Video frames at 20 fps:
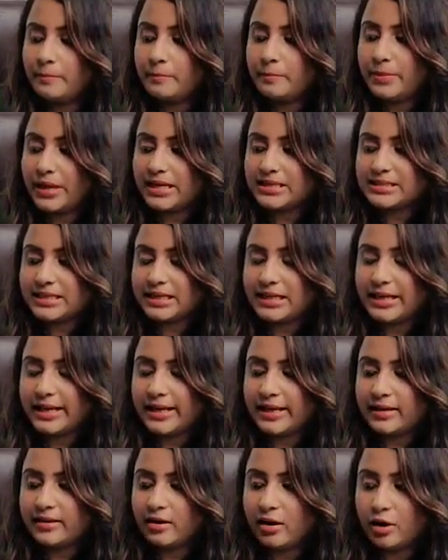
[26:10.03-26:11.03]

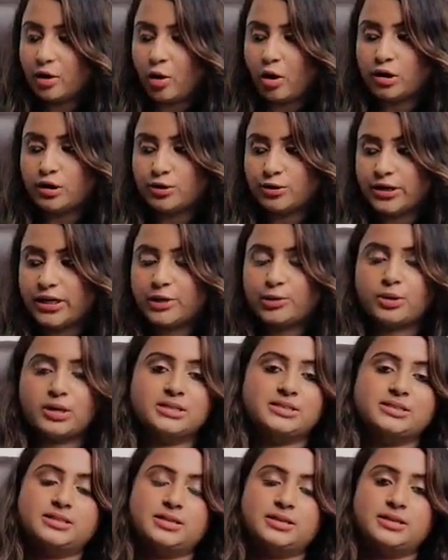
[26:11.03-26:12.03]
basically here all you need to
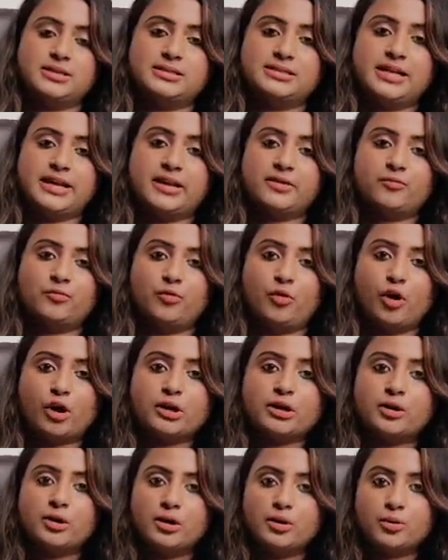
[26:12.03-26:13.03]
consider is like
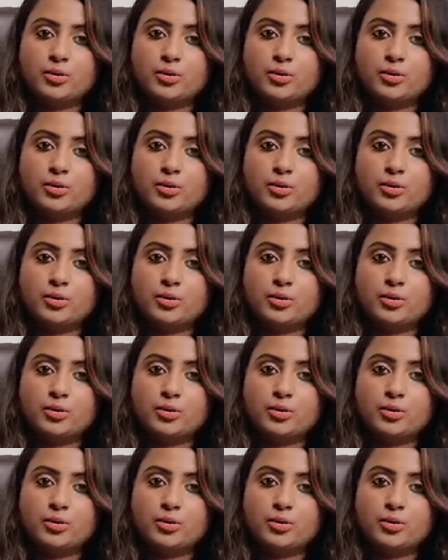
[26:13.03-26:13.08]
what